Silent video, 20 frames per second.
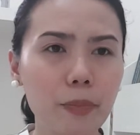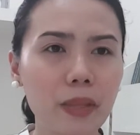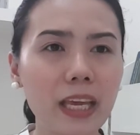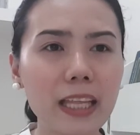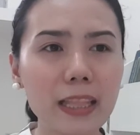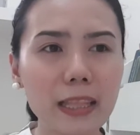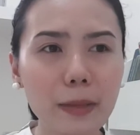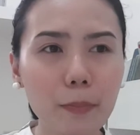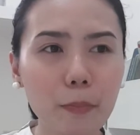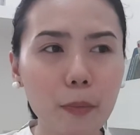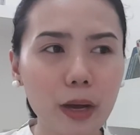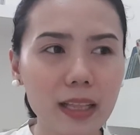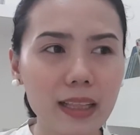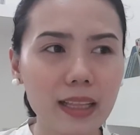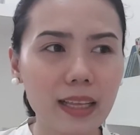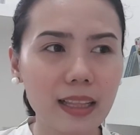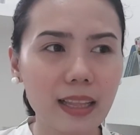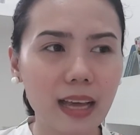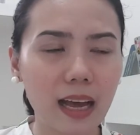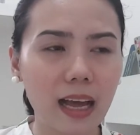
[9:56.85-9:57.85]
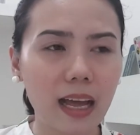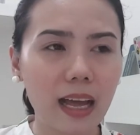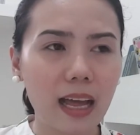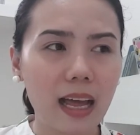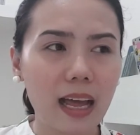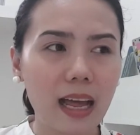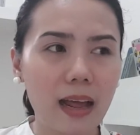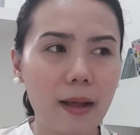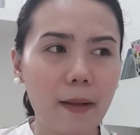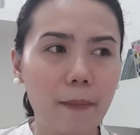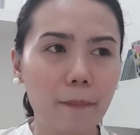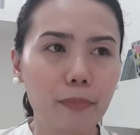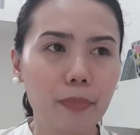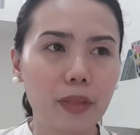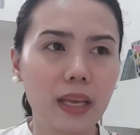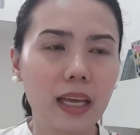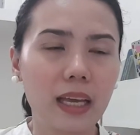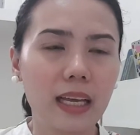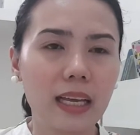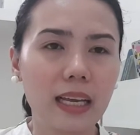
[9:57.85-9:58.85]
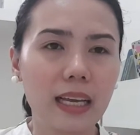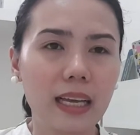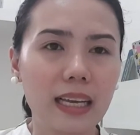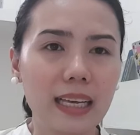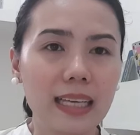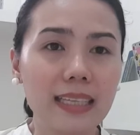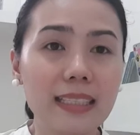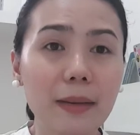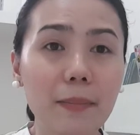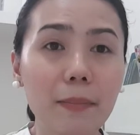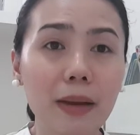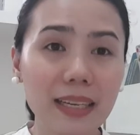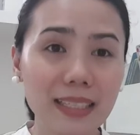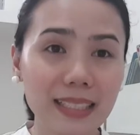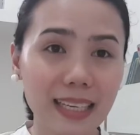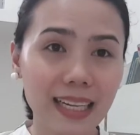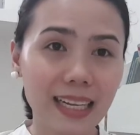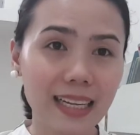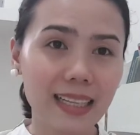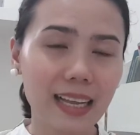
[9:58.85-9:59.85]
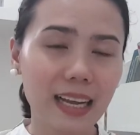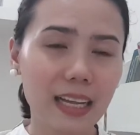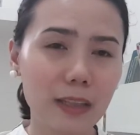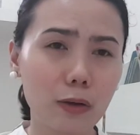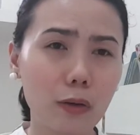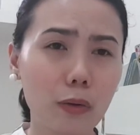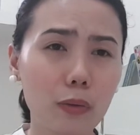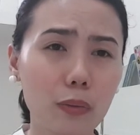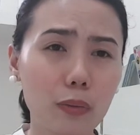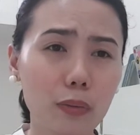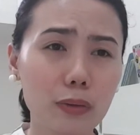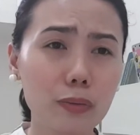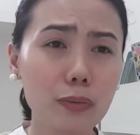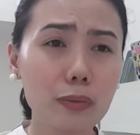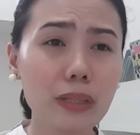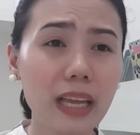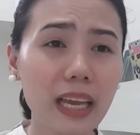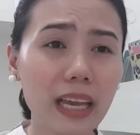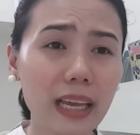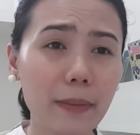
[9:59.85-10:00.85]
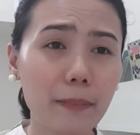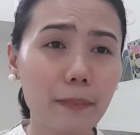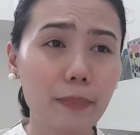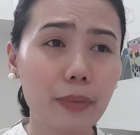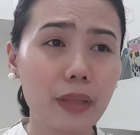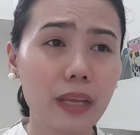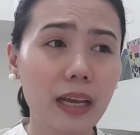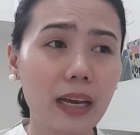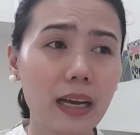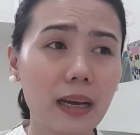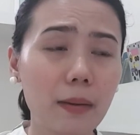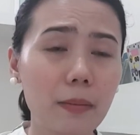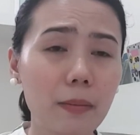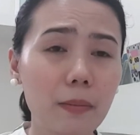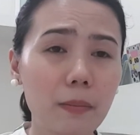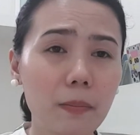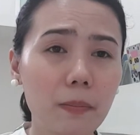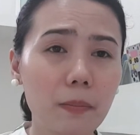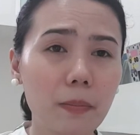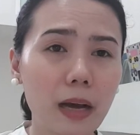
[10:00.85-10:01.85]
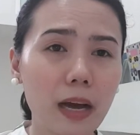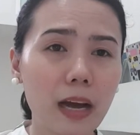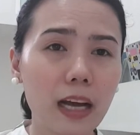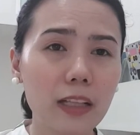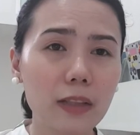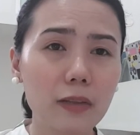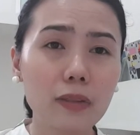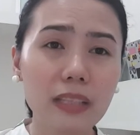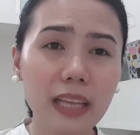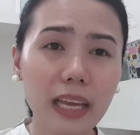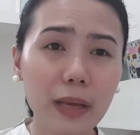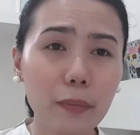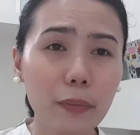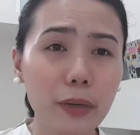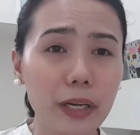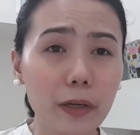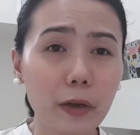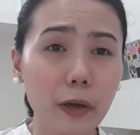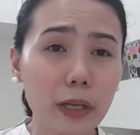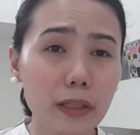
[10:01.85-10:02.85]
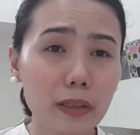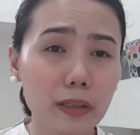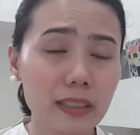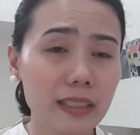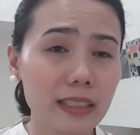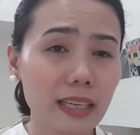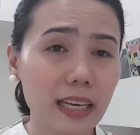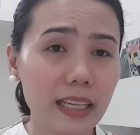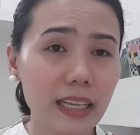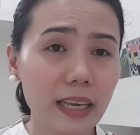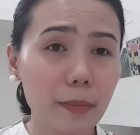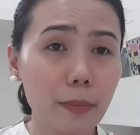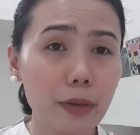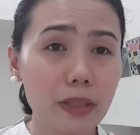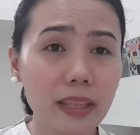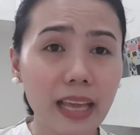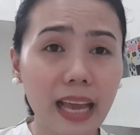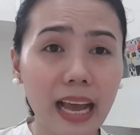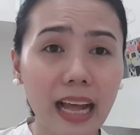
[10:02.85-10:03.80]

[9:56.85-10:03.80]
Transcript: Hindi pwede na isabay sila lahat. Oh, today we're going to study about the